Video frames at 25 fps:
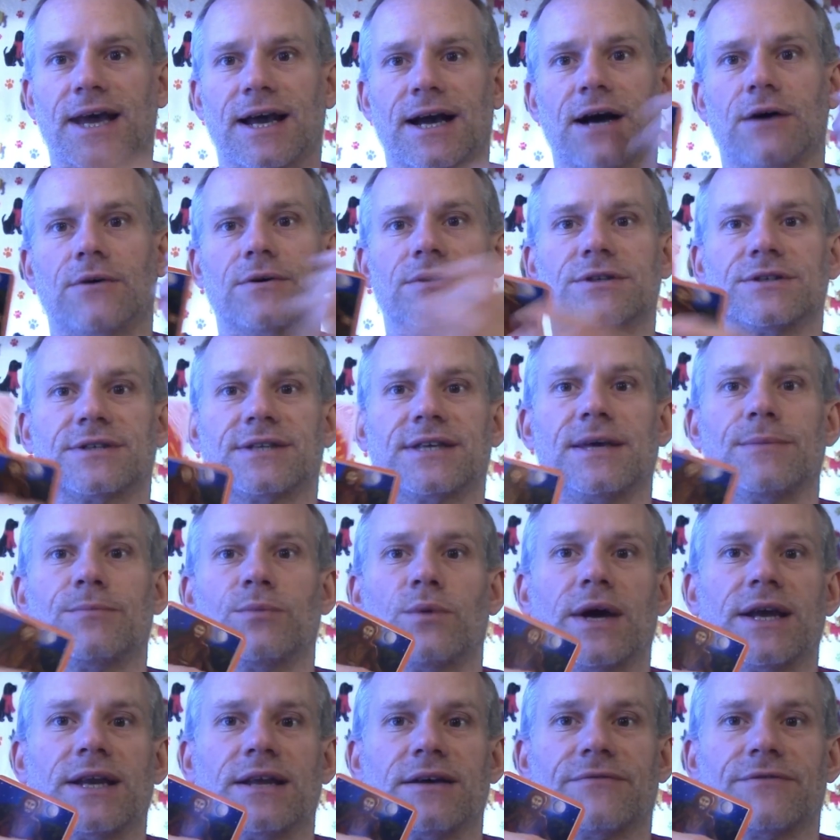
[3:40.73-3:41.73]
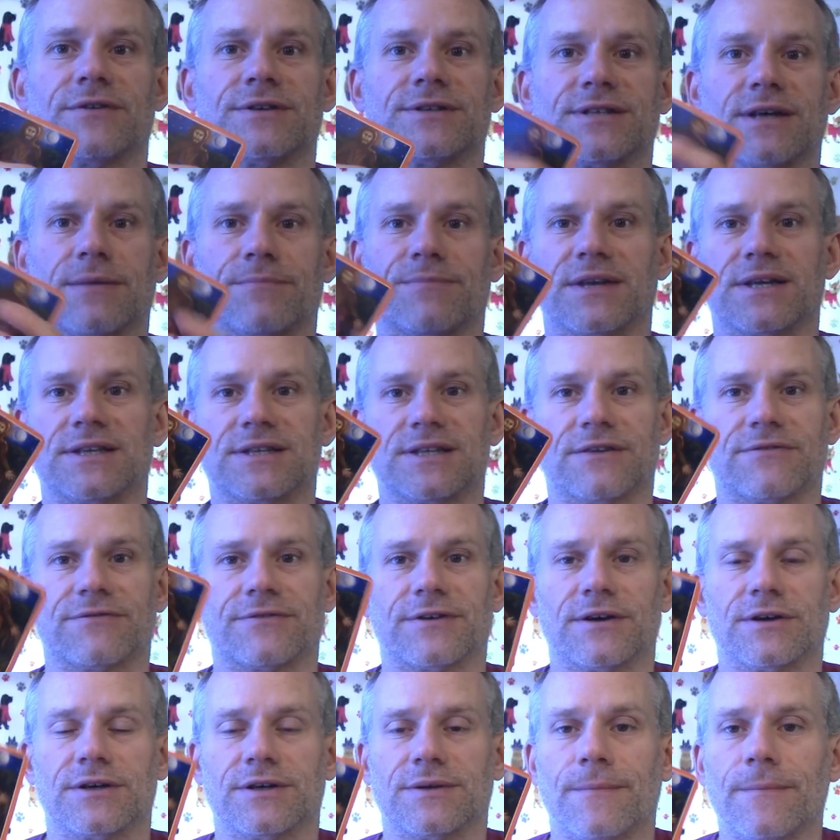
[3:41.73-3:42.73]
and just keep waiting for something
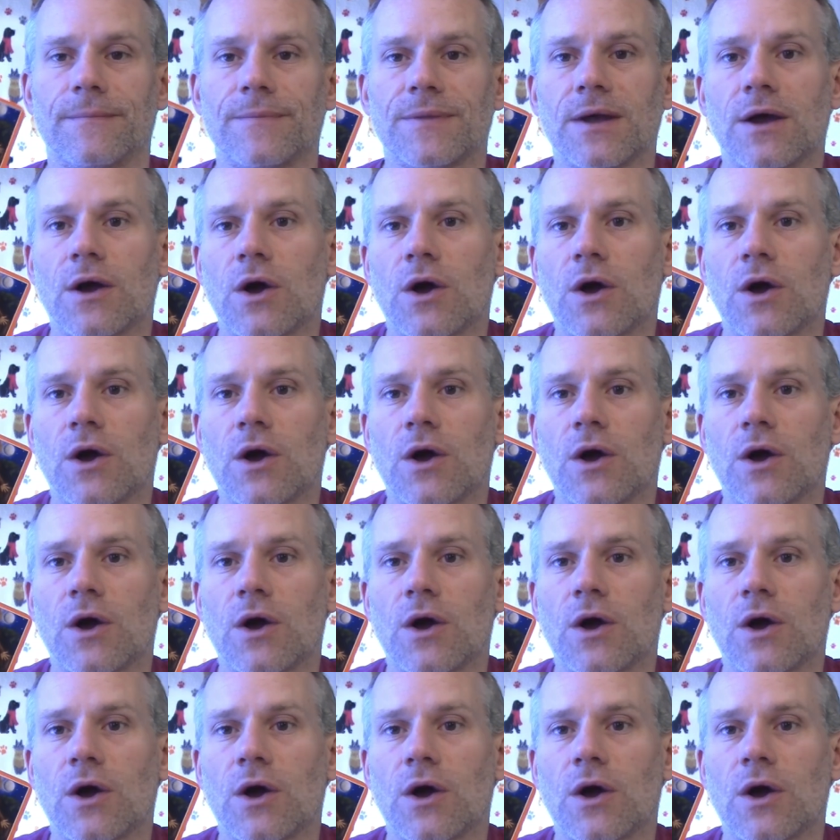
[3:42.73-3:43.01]
different or